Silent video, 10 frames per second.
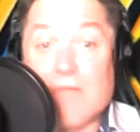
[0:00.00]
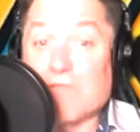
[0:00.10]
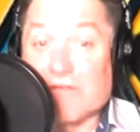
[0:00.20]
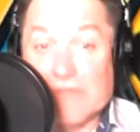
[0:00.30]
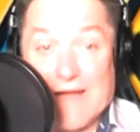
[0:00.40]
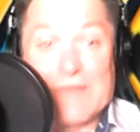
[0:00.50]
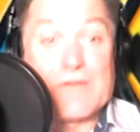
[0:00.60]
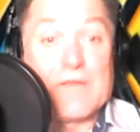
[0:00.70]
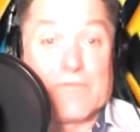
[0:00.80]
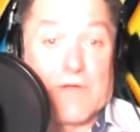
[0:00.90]
exactly
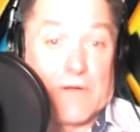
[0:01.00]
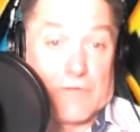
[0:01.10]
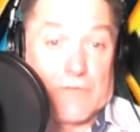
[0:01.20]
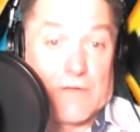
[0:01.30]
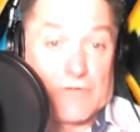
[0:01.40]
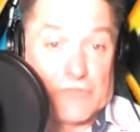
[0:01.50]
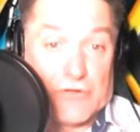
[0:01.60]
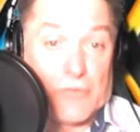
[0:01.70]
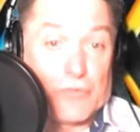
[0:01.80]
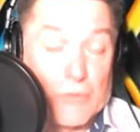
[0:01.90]
the value that she
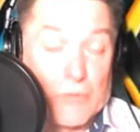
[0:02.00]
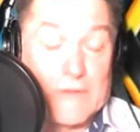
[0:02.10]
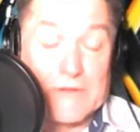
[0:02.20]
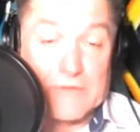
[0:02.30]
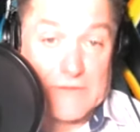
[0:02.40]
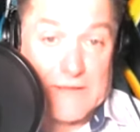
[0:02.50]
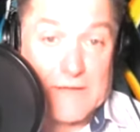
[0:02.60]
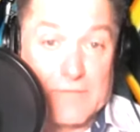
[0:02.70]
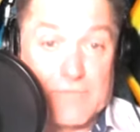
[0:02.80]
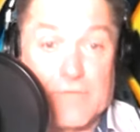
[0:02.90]
was willing to
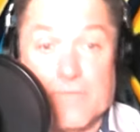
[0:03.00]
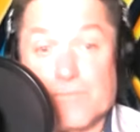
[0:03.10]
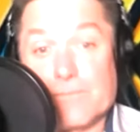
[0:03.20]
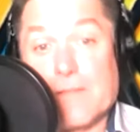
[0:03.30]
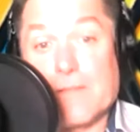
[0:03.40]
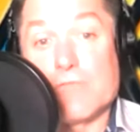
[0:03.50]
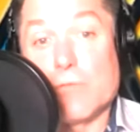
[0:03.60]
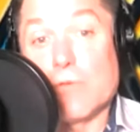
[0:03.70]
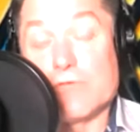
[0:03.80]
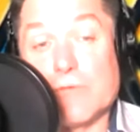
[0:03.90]
give for
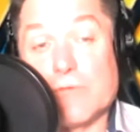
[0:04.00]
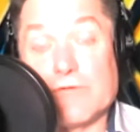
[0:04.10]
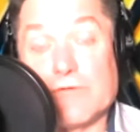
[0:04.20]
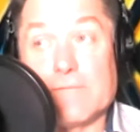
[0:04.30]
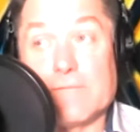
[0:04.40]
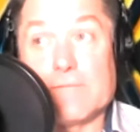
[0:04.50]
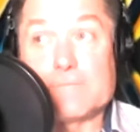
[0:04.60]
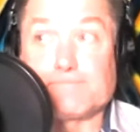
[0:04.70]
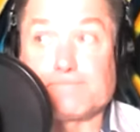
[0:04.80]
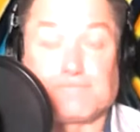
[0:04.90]
what she received.
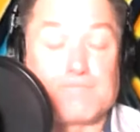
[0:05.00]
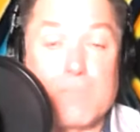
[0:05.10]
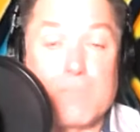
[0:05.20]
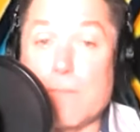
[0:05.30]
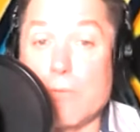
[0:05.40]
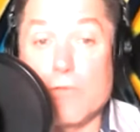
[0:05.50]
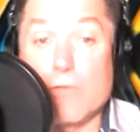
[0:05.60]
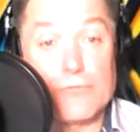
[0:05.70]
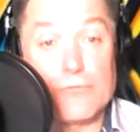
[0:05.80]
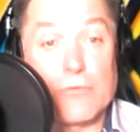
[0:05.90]

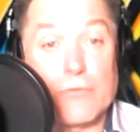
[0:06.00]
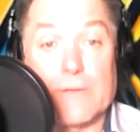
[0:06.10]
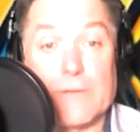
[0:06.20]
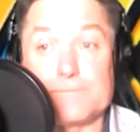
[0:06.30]
Beautiful story.